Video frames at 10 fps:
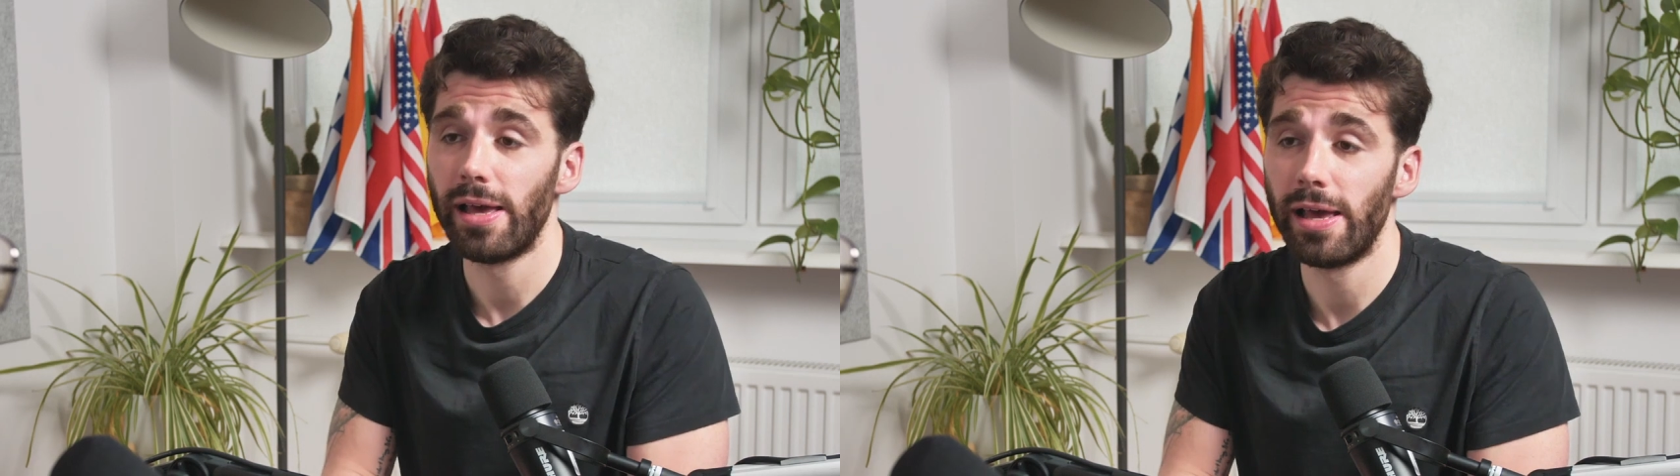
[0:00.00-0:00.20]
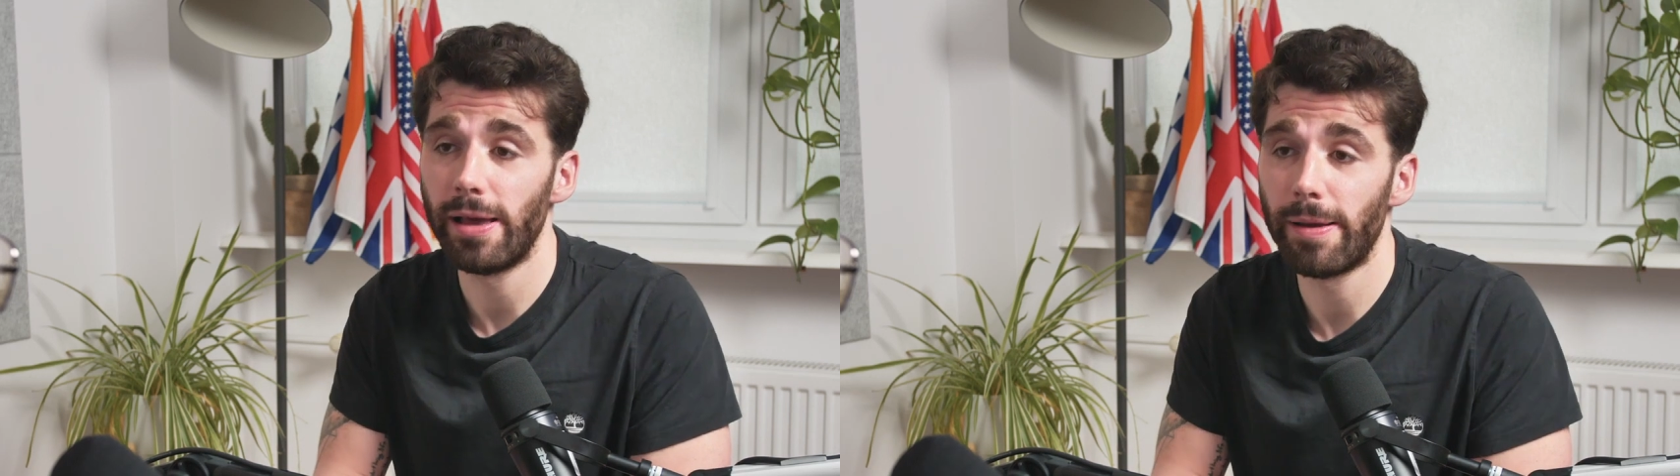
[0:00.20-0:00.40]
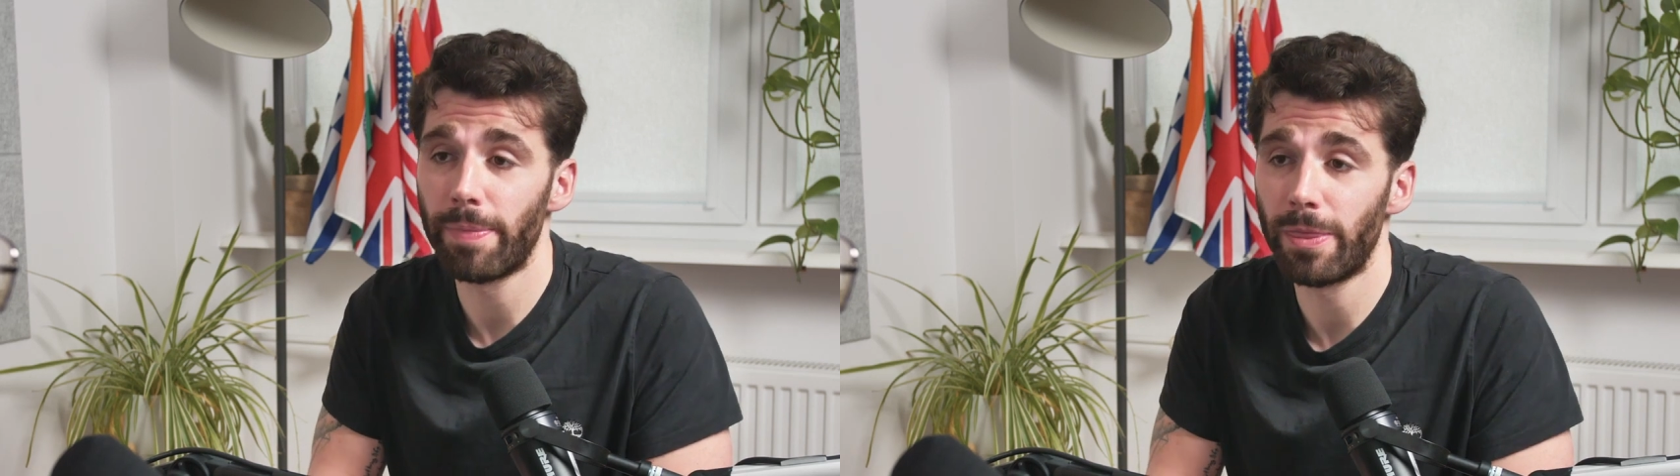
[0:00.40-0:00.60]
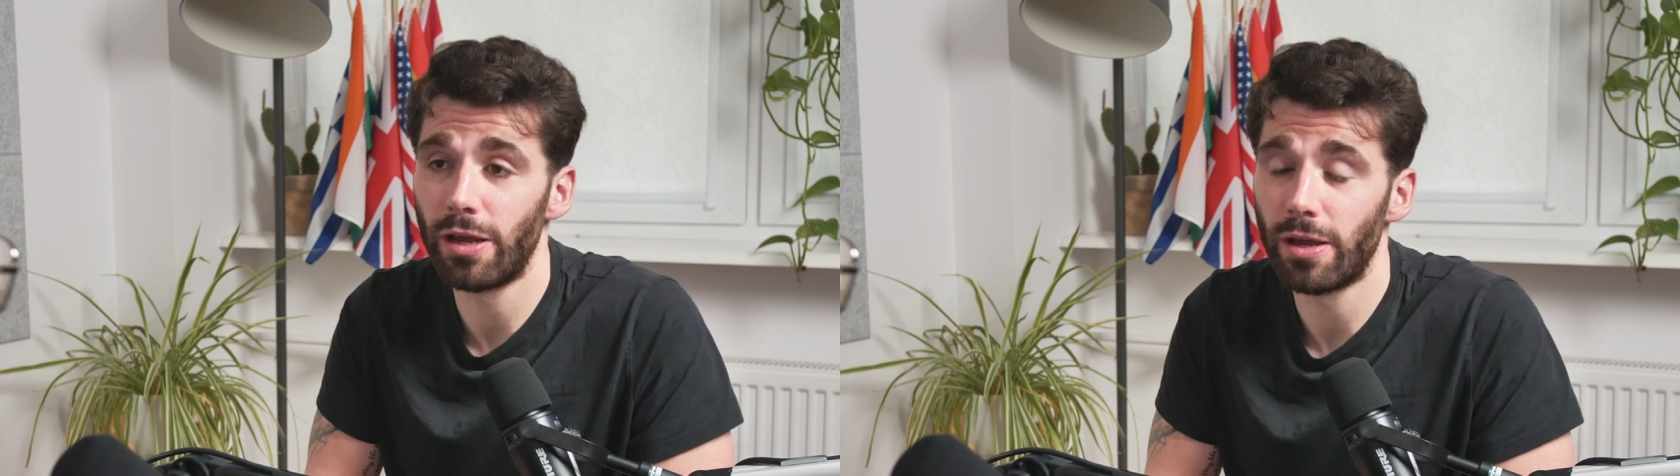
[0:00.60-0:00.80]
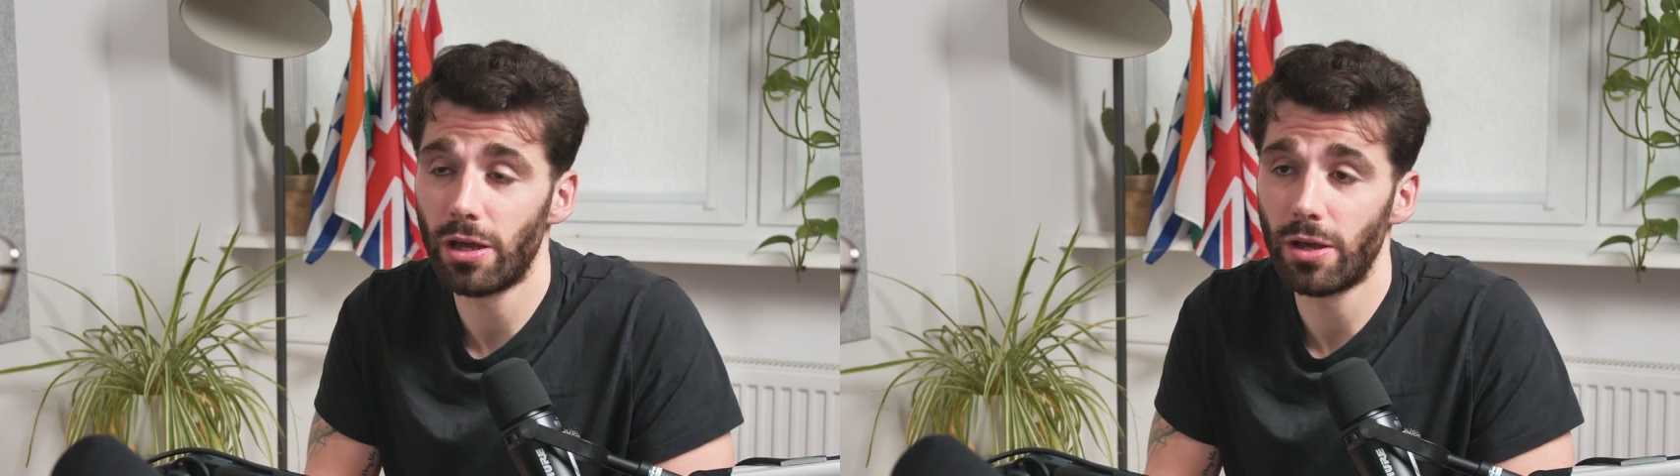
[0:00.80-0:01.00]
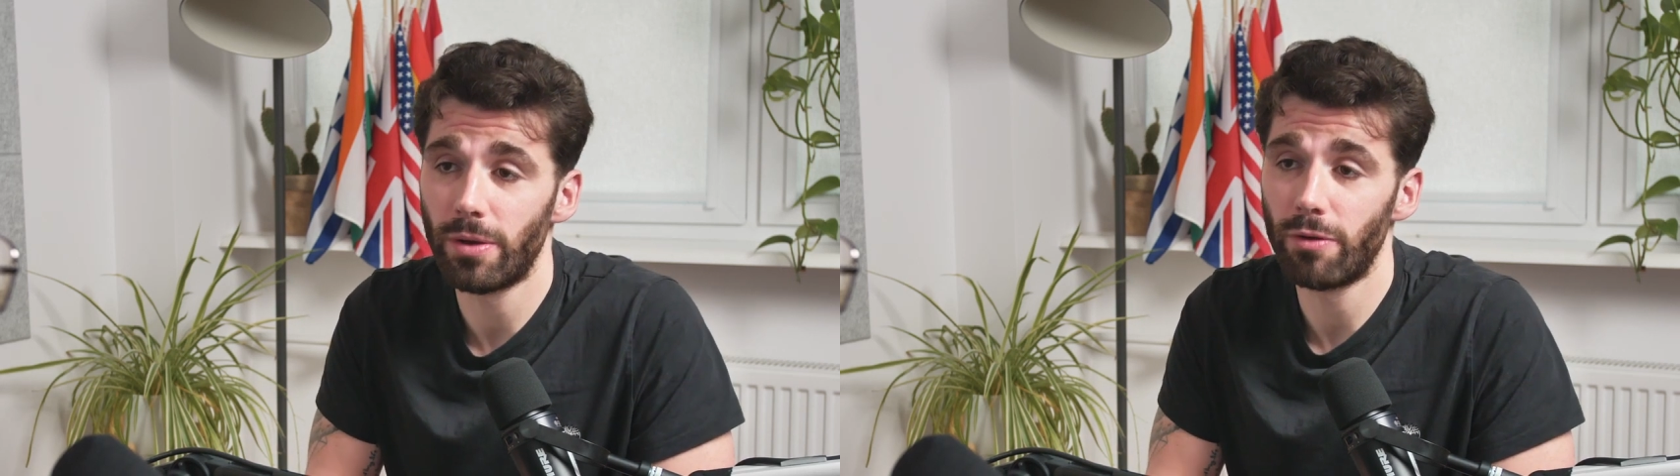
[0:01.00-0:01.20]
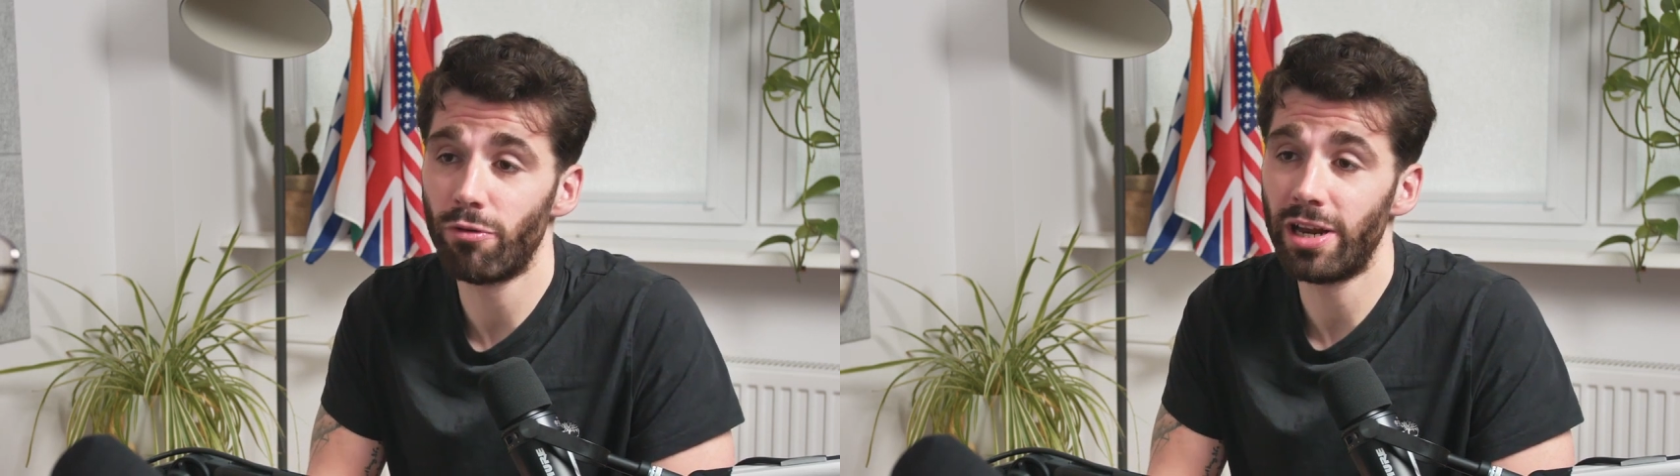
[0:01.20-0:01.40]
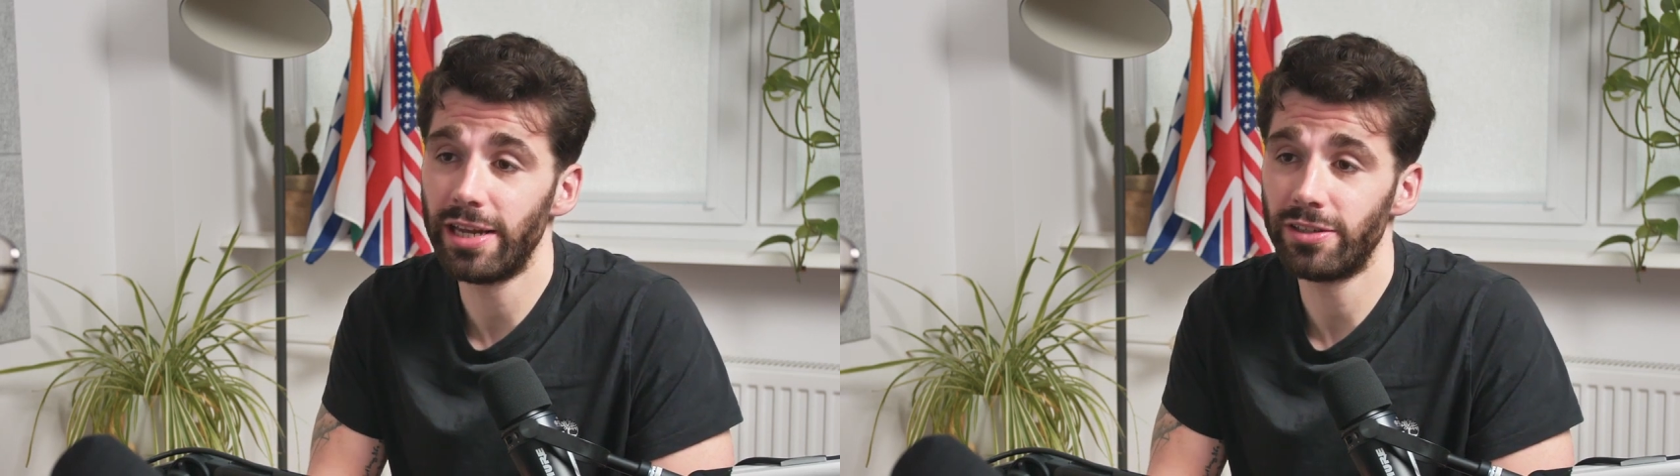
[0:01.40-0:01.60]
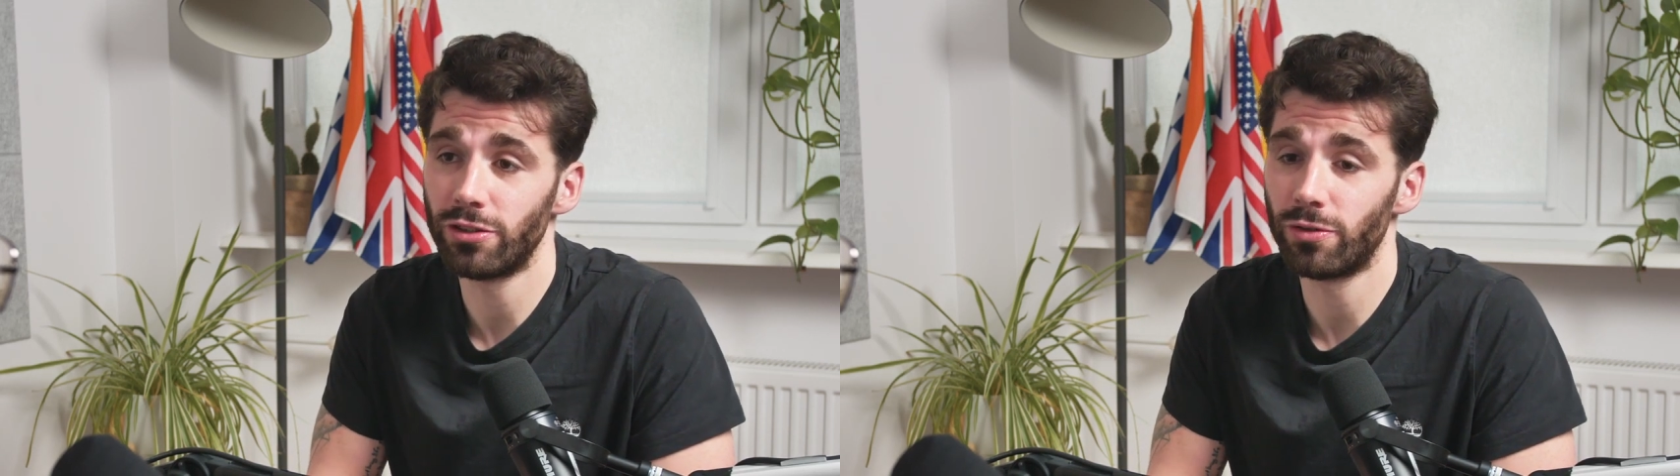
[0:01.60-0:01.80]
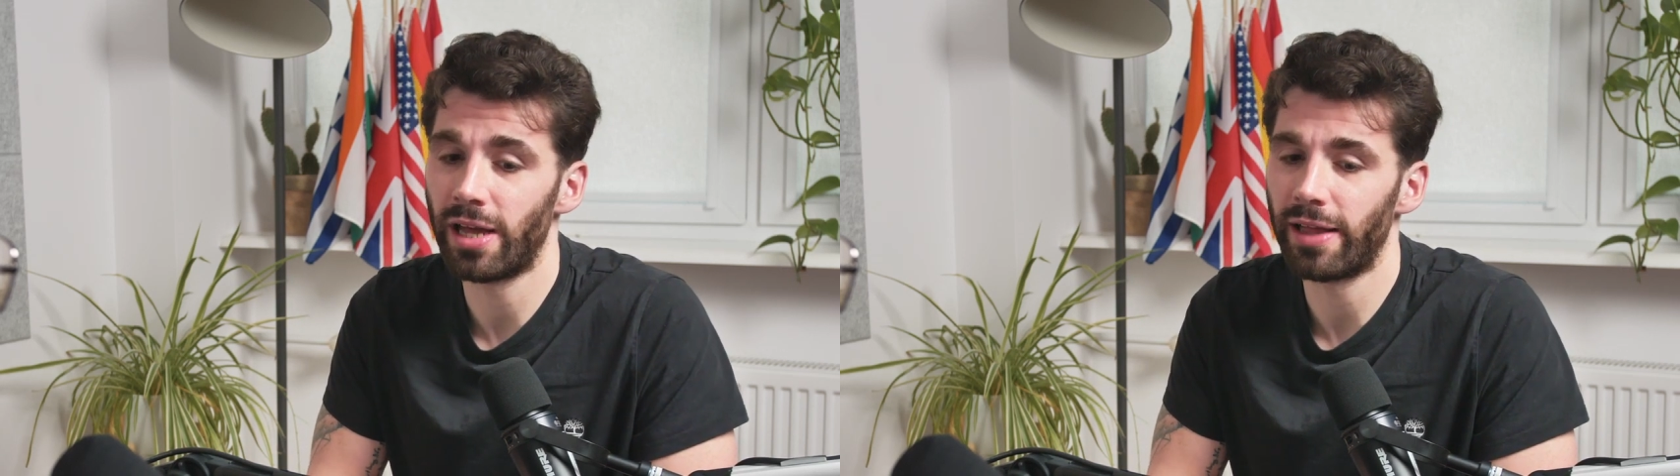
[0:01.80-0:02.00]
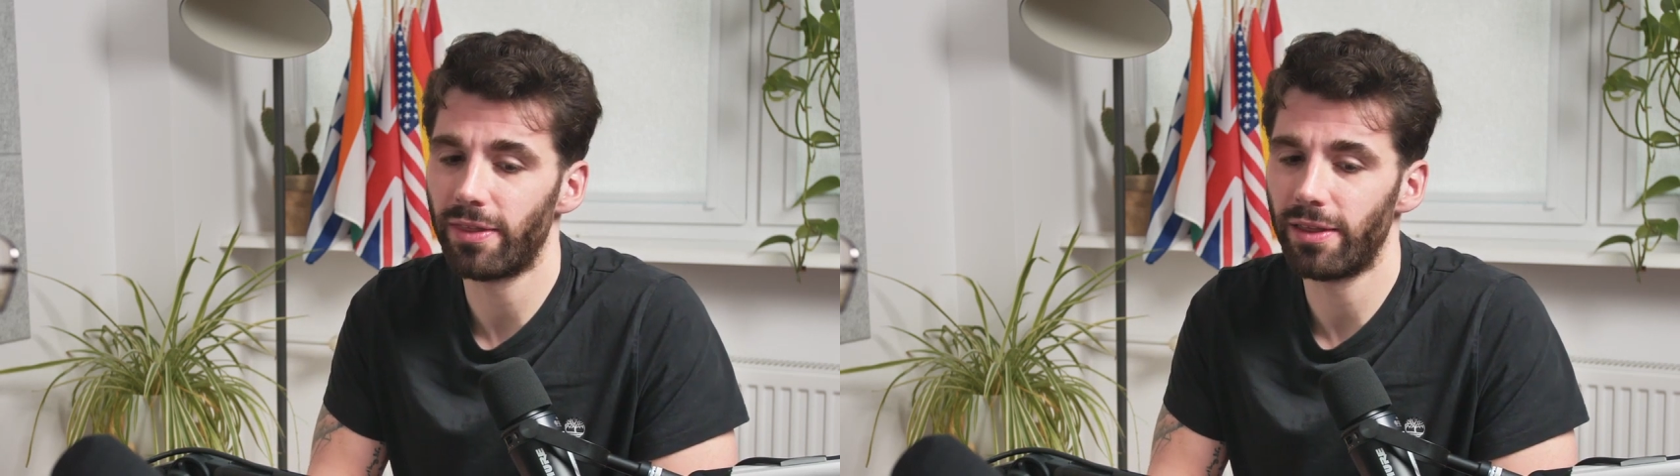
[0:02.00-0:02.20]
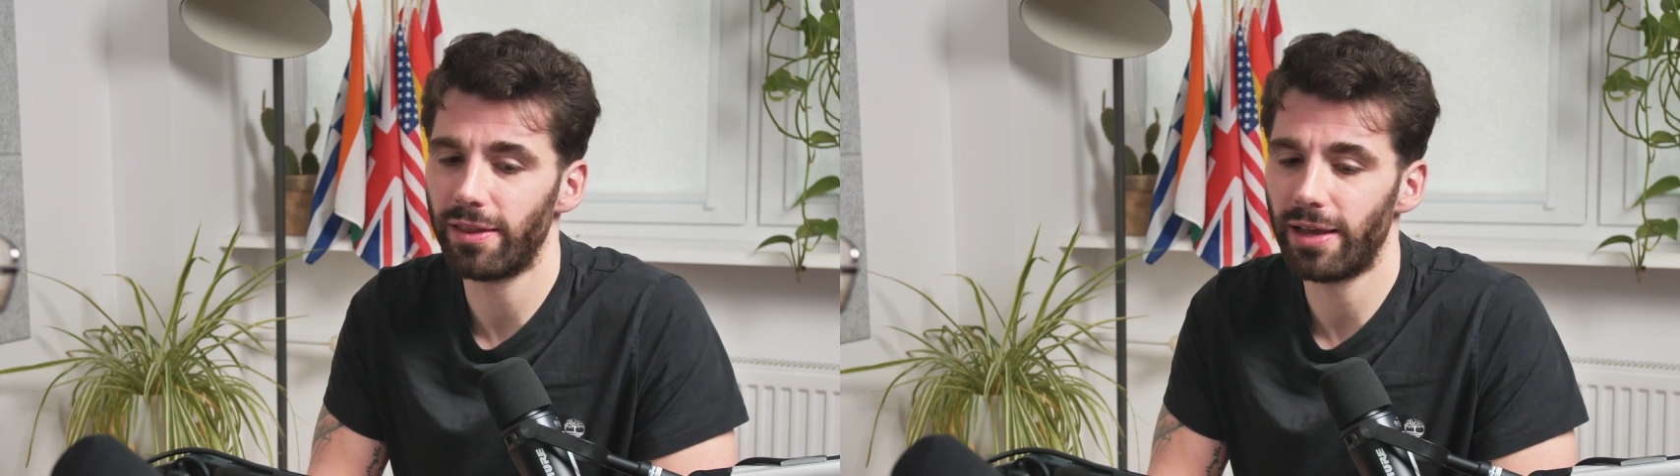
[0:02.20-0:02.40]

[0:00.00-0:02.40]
relating to that,